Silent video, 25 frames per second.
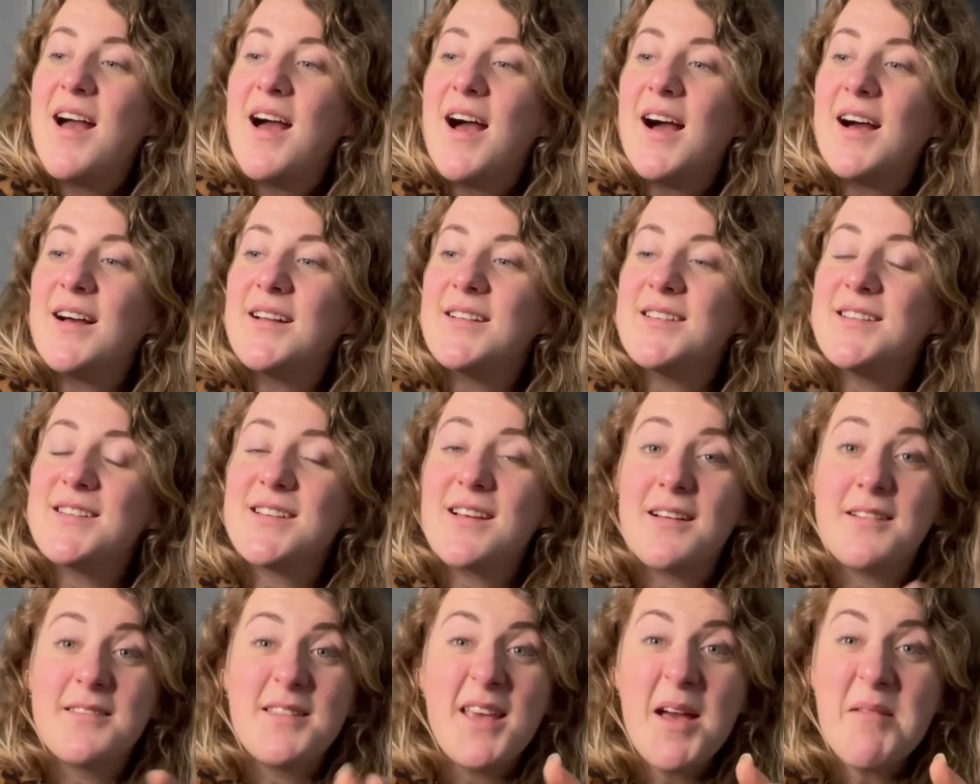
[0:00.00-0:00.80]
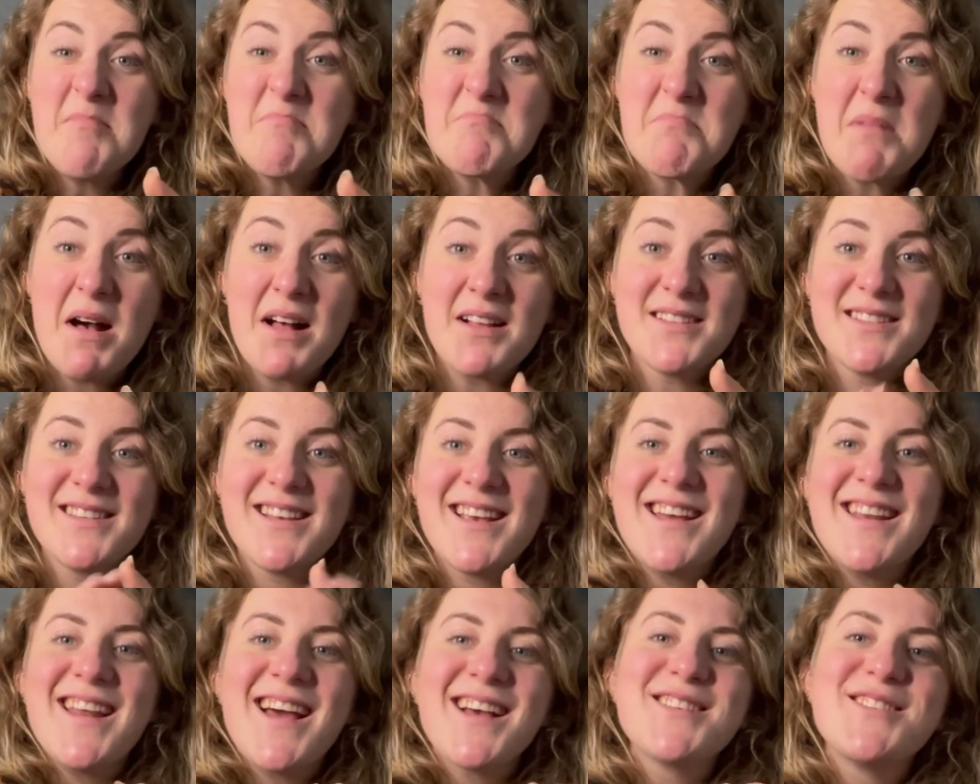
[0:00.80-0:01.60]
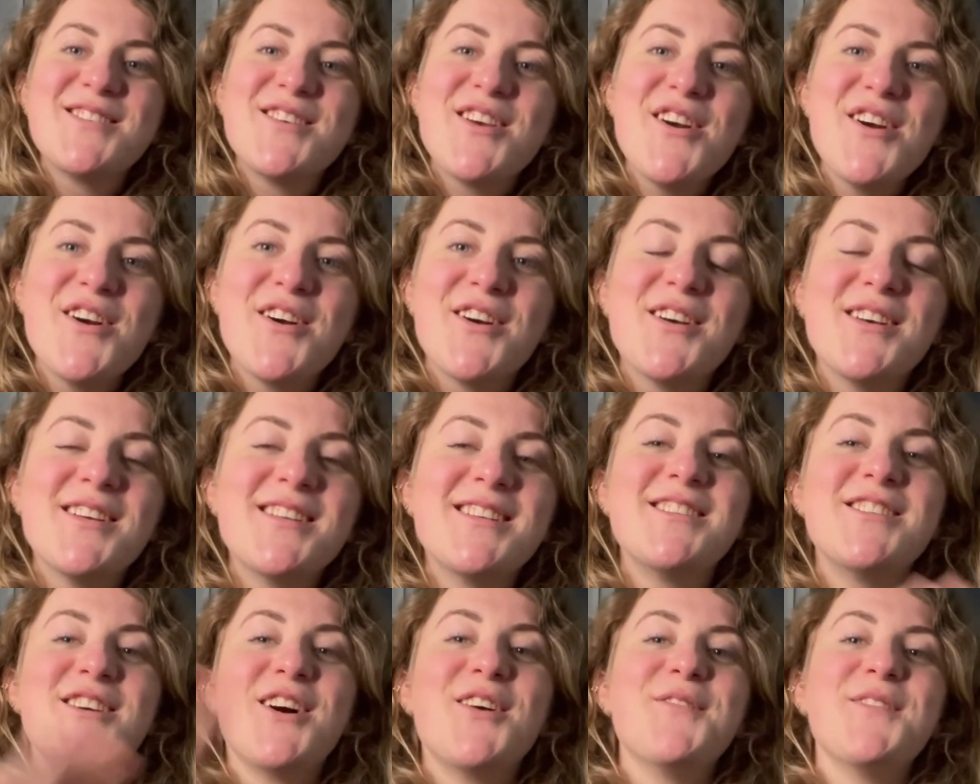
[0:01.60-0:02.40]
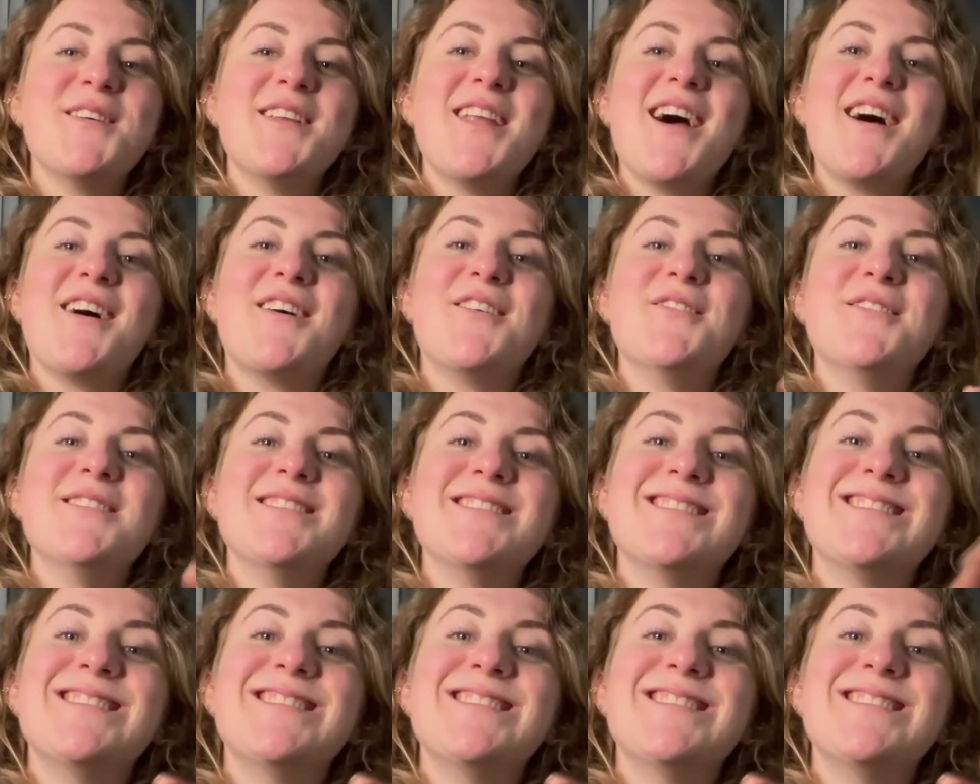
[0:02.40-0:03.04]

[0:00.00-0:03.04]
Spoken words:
And yeah, I'll see you next year. Ciao for now.